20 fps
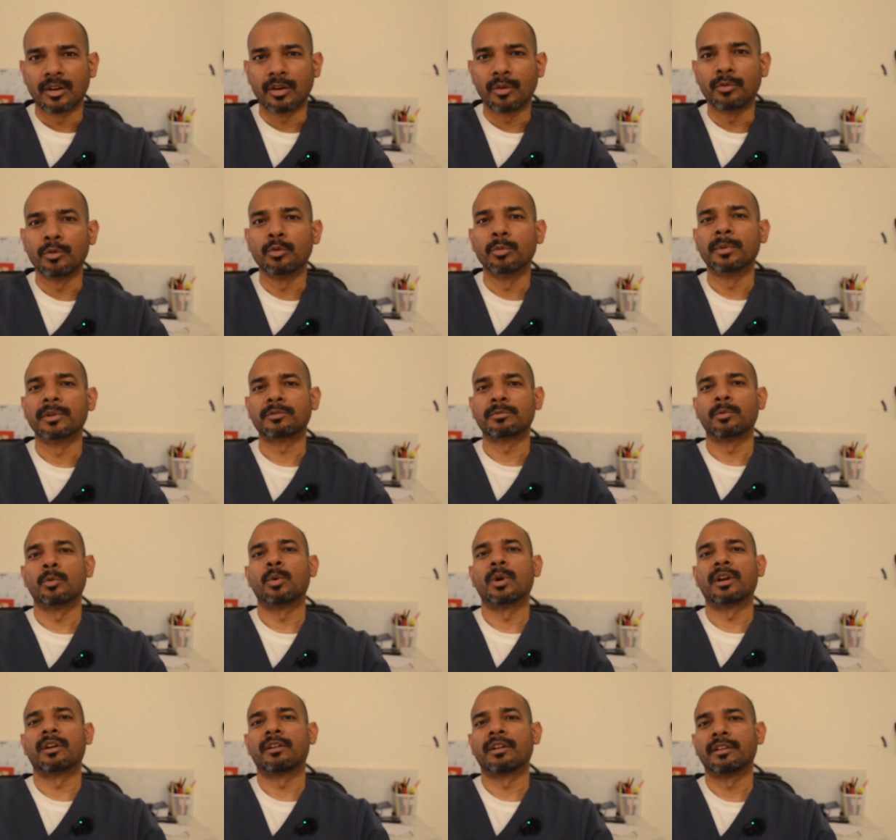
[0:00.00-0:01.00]
Now you must be
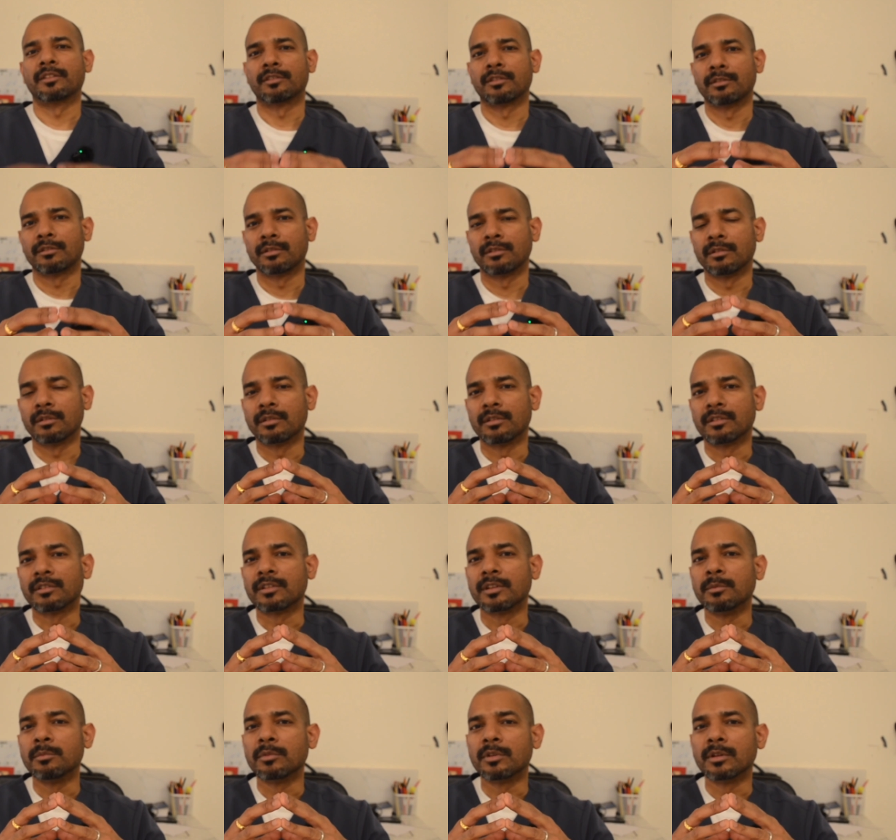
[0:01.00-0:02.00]
wondering, since you know the
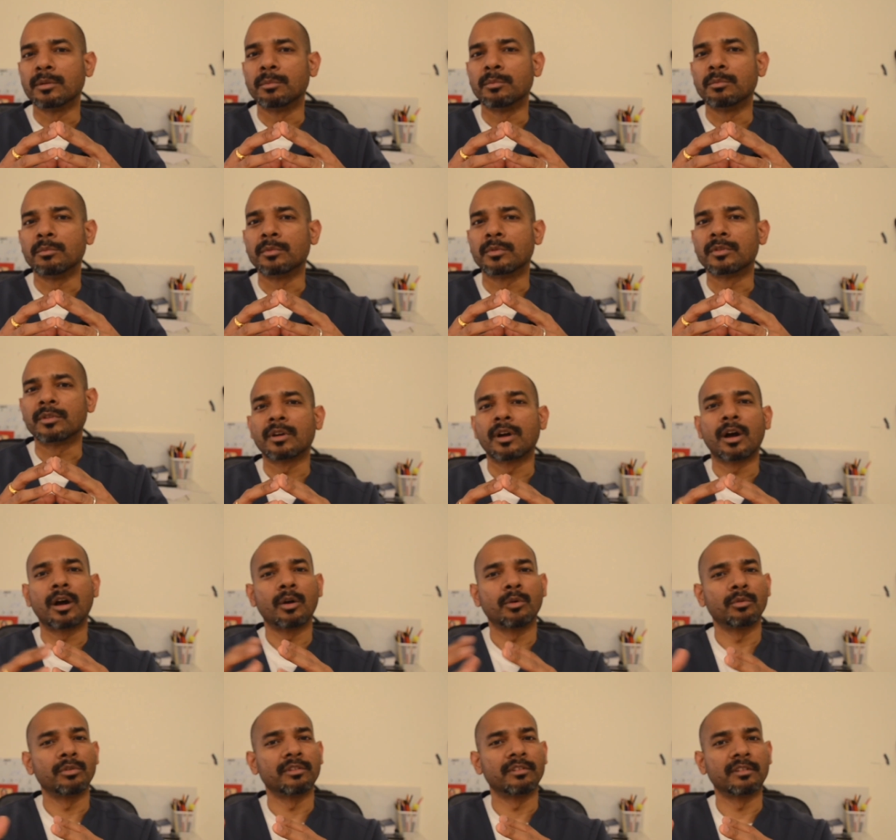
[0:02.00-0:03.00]
symptoms,
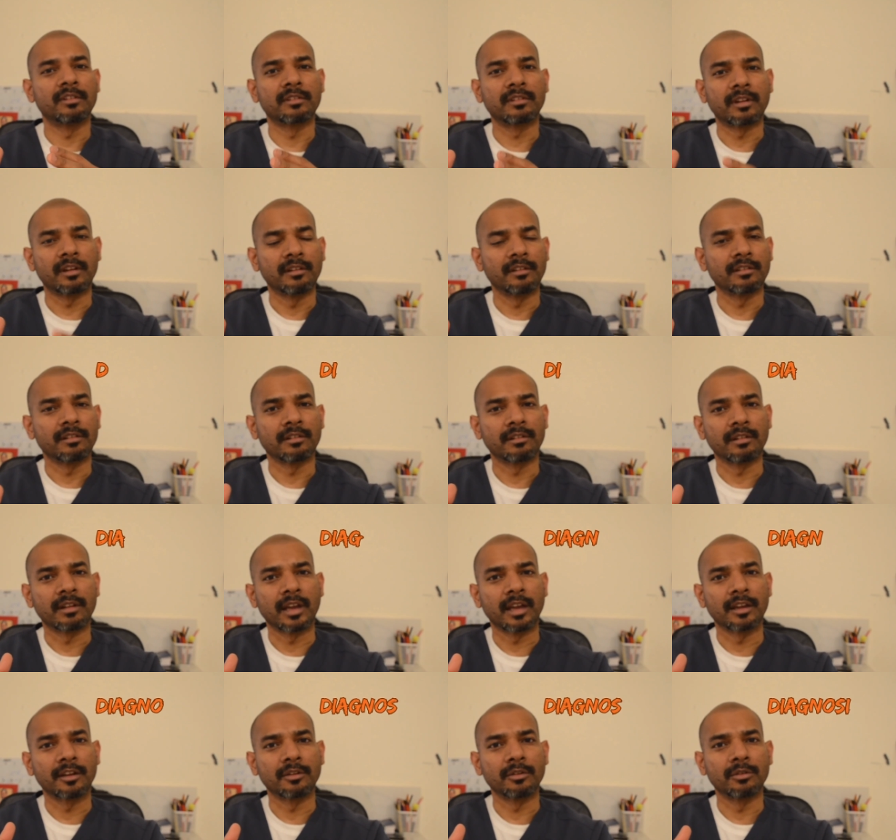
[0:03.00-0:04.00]
how is this condition
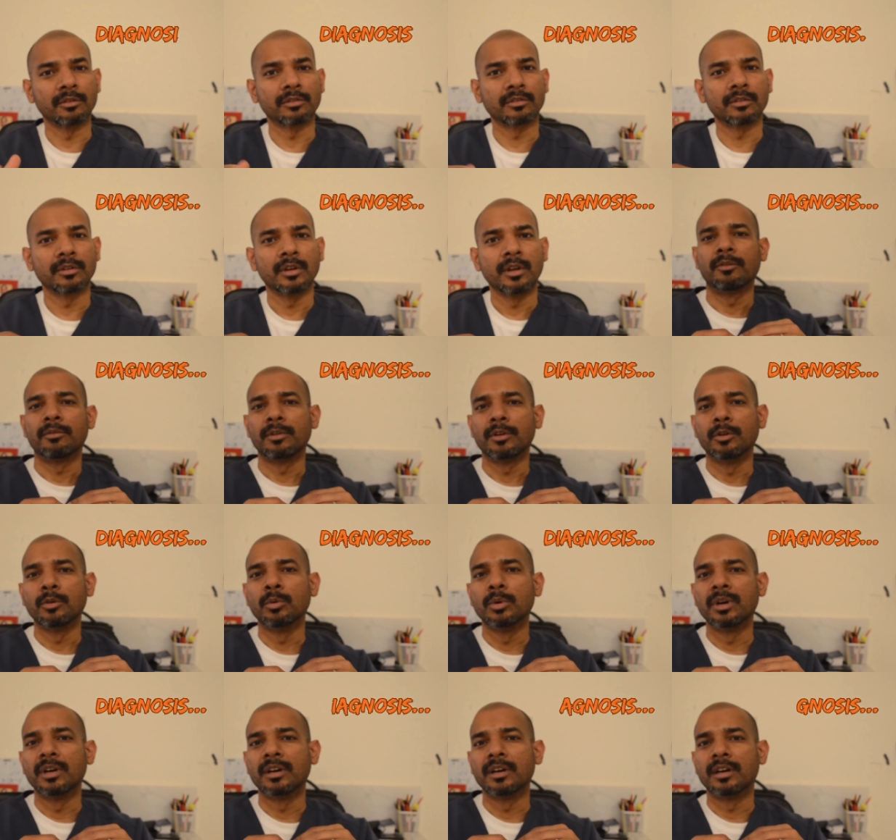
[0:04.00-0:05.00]
diagnosed? We
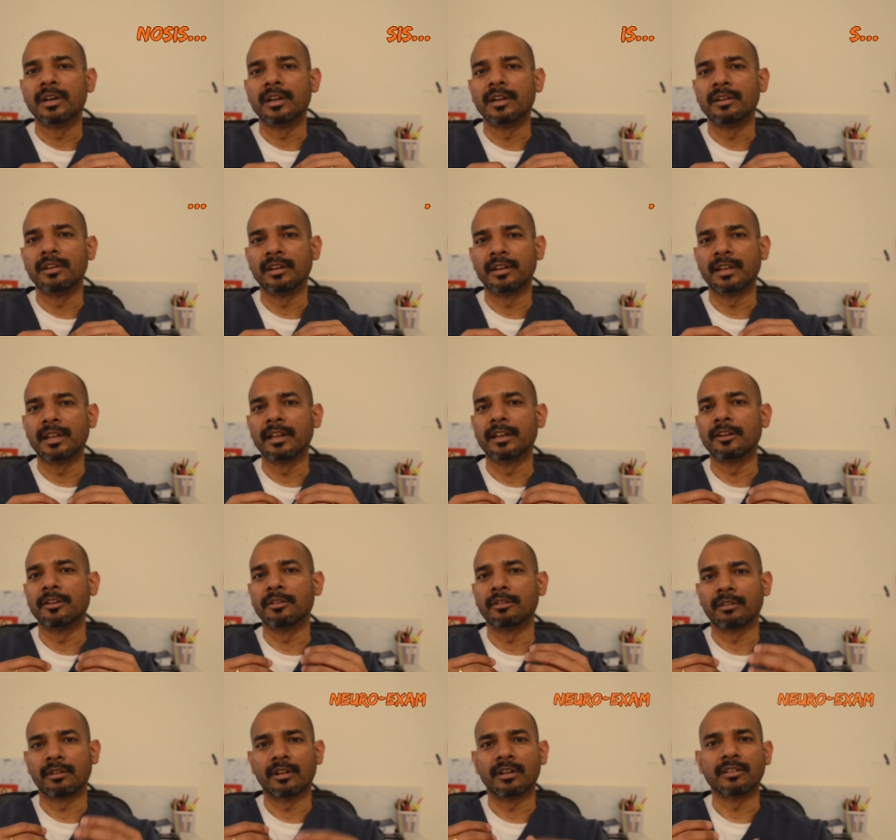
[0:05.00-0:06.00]
do a detailed
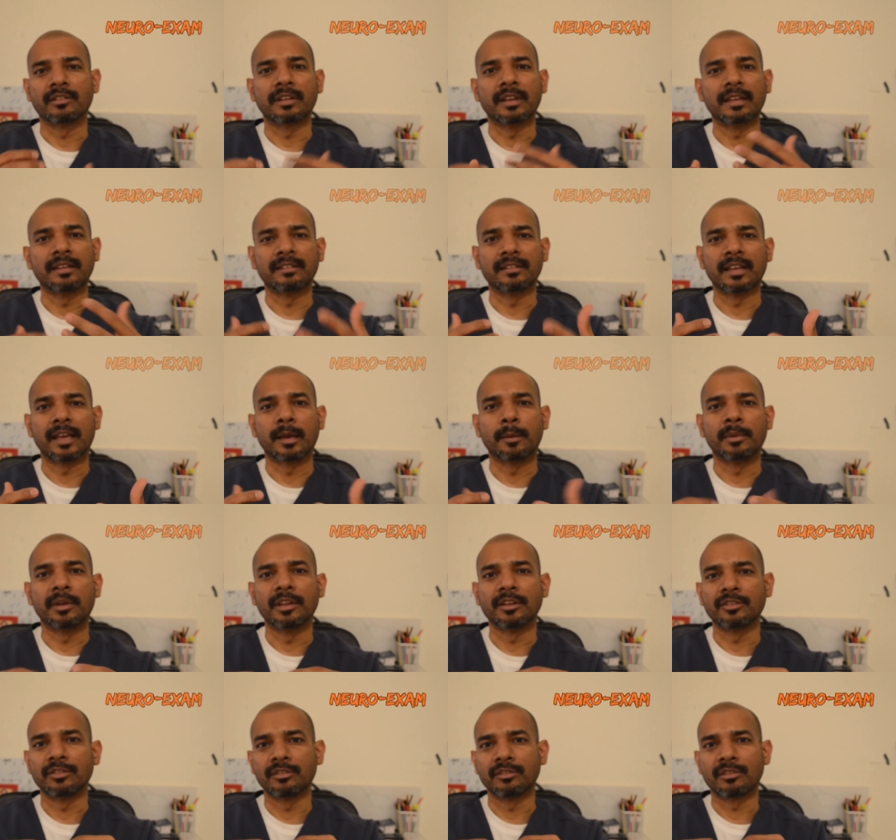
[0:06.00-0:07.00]
neurological
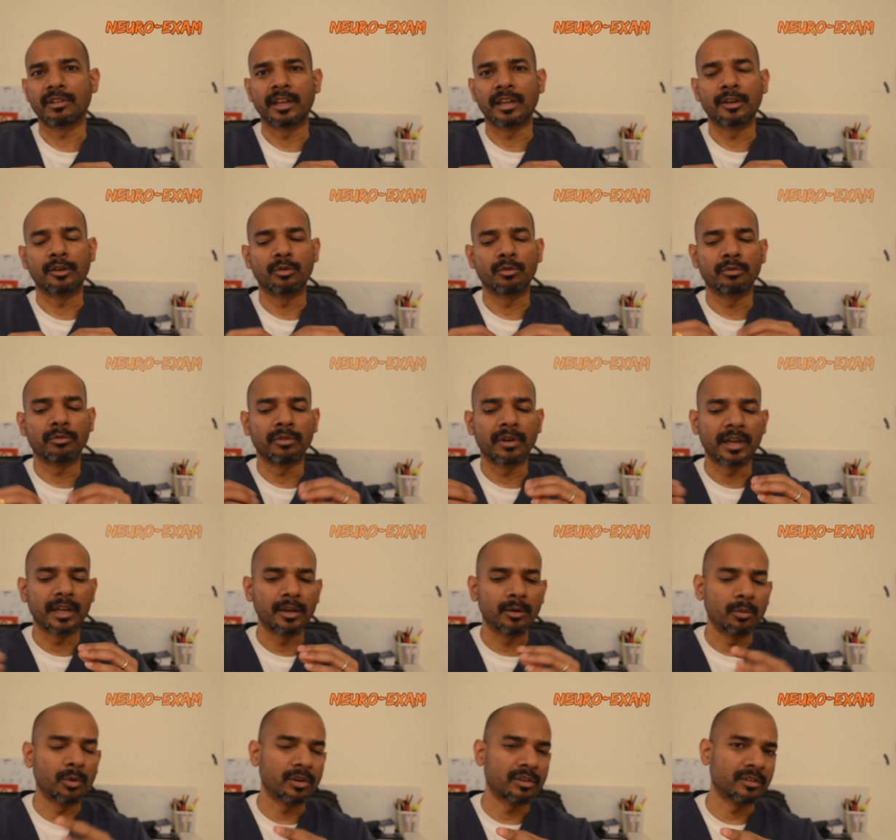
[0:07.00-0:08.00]
examination trying to
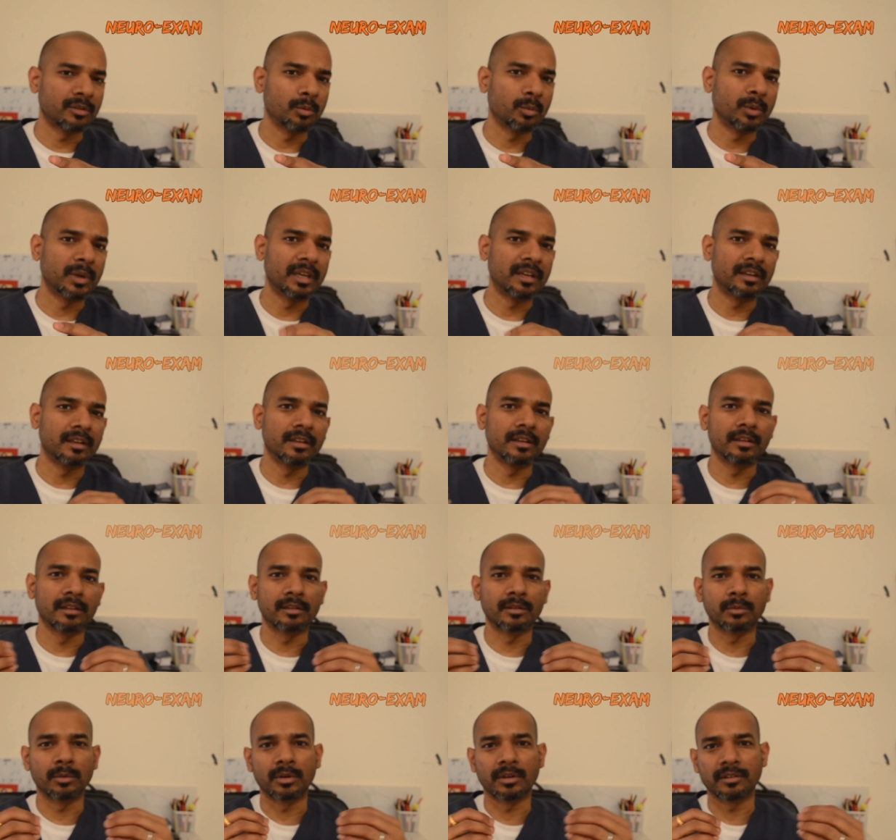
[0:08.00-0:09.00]
find what's the
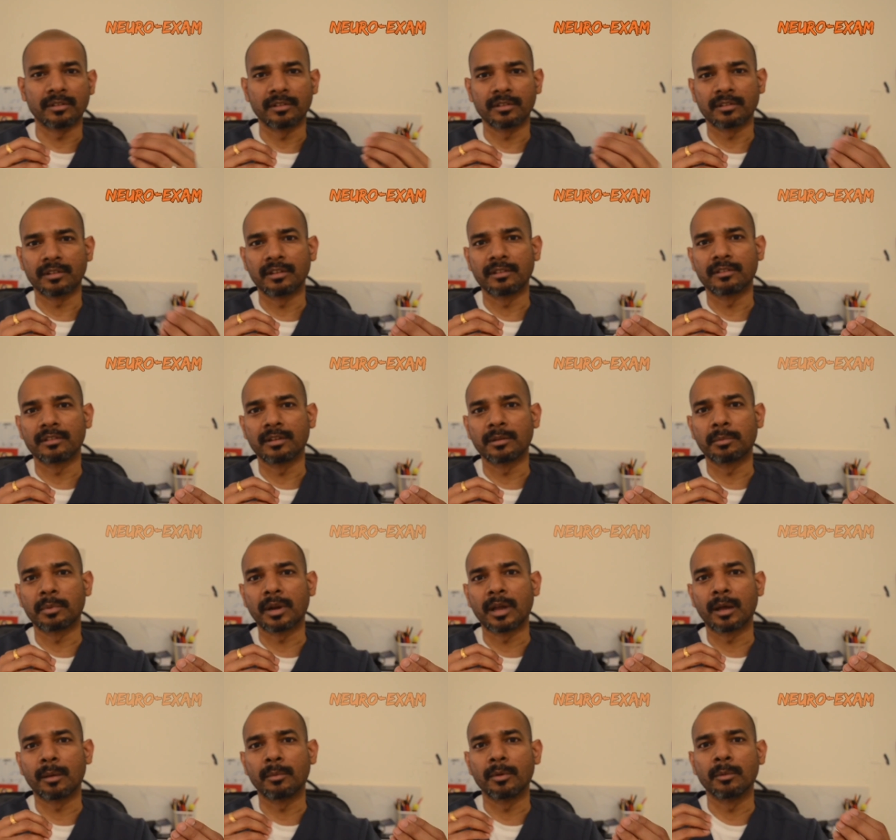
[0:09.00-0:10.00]
weakness, what is the sensory
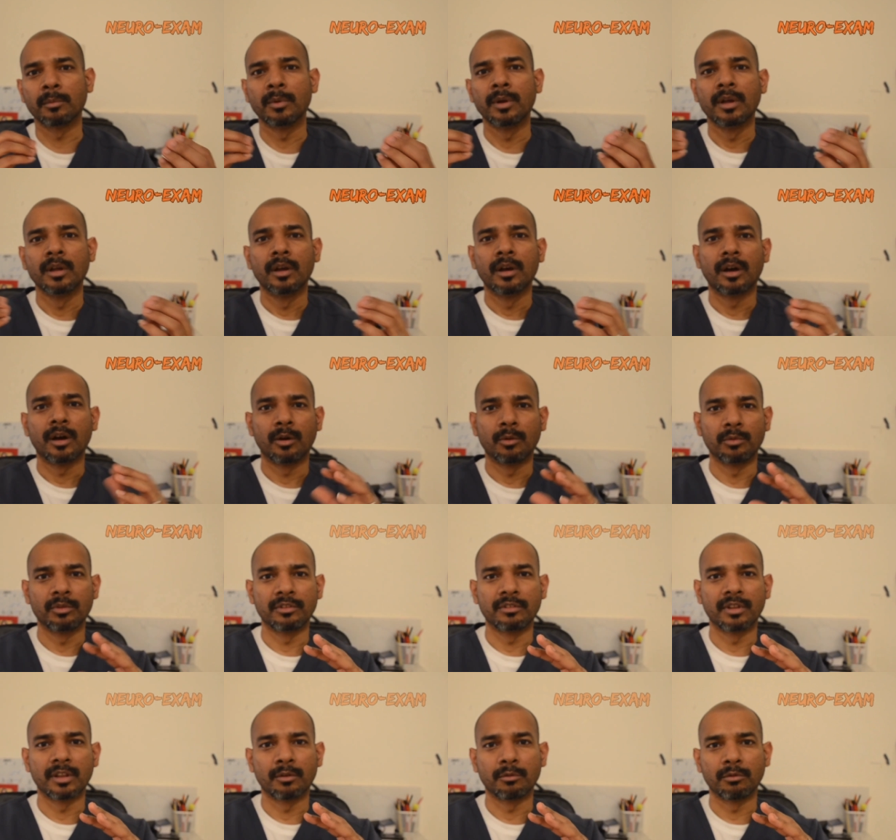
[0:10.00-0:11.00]
problem, how
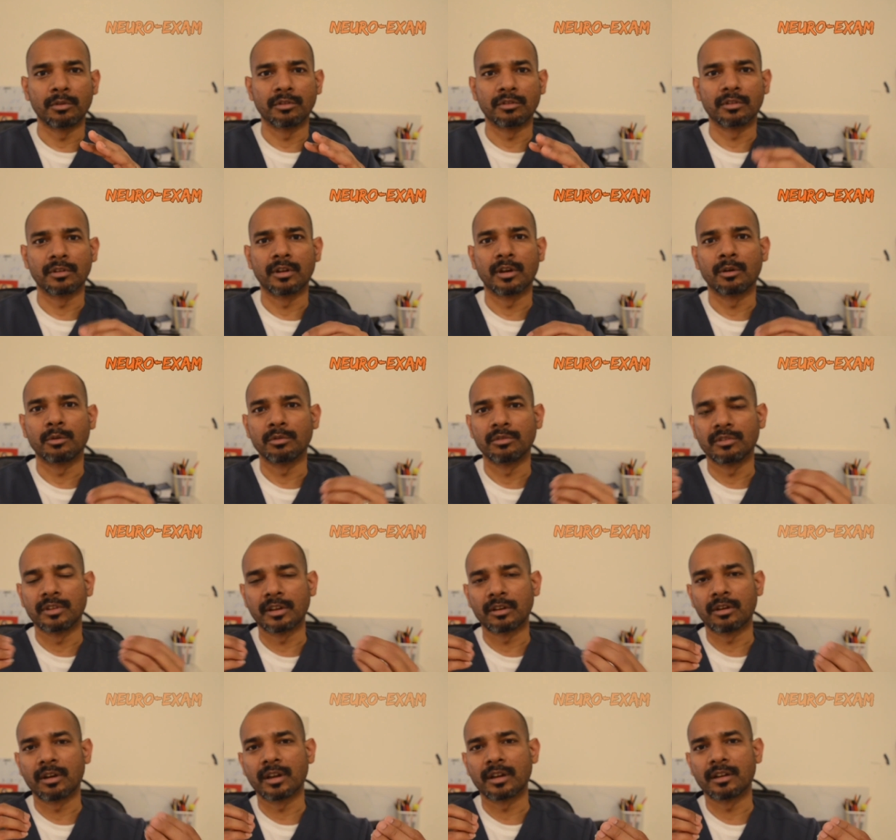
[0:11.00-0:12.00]
is their vision, how is their
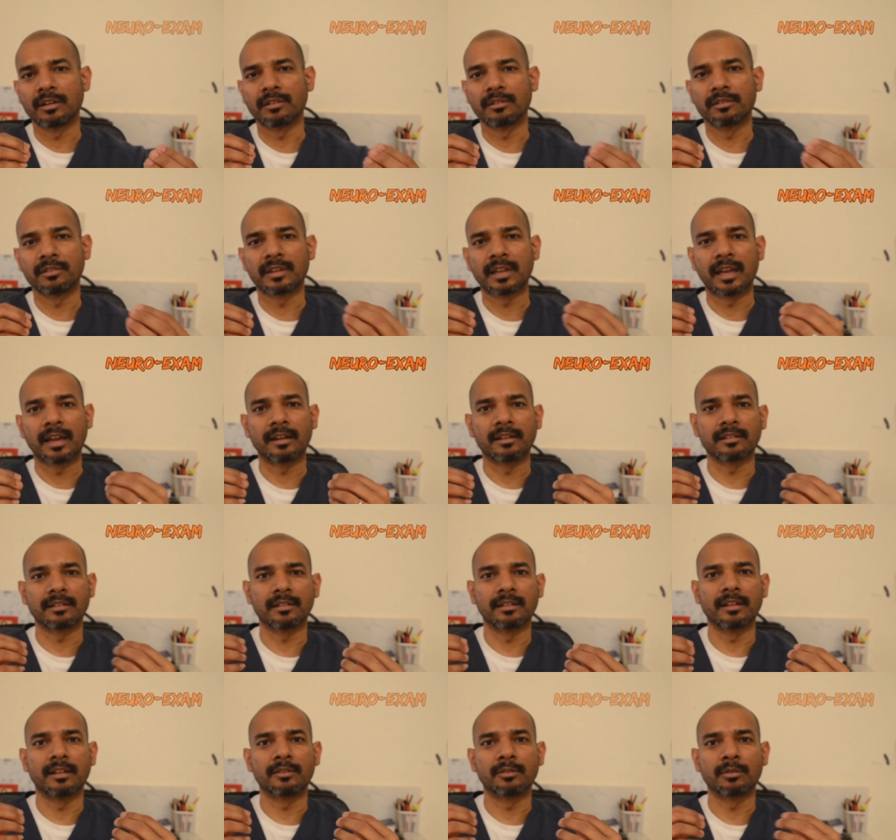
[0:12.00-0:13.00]
cognitive status,
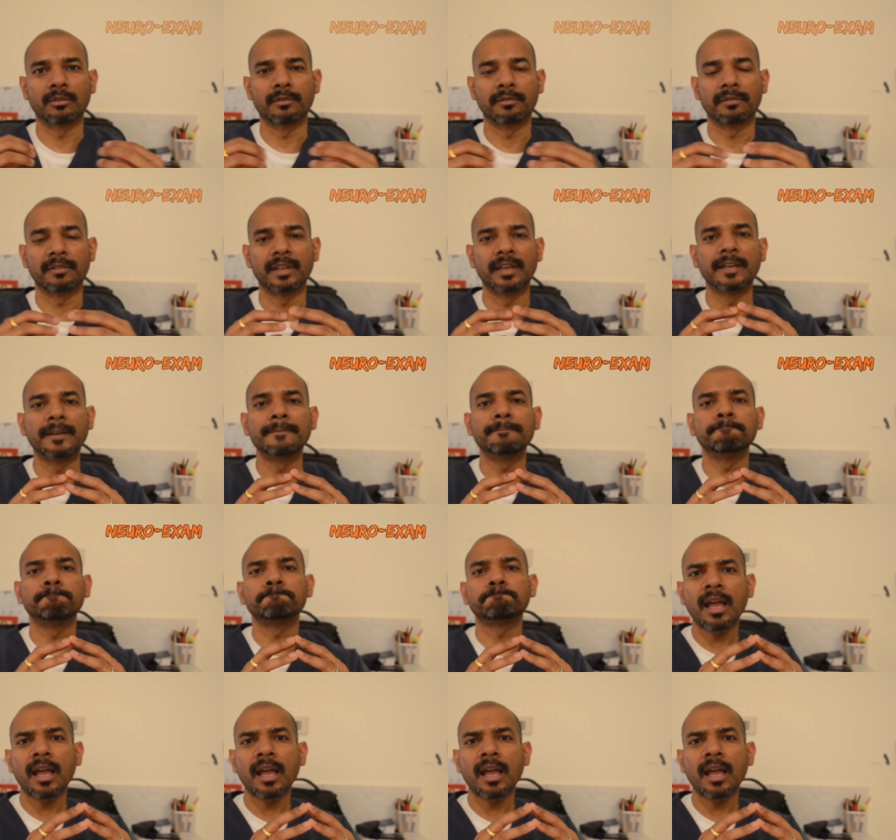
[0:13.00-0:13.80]
and that sort of thing.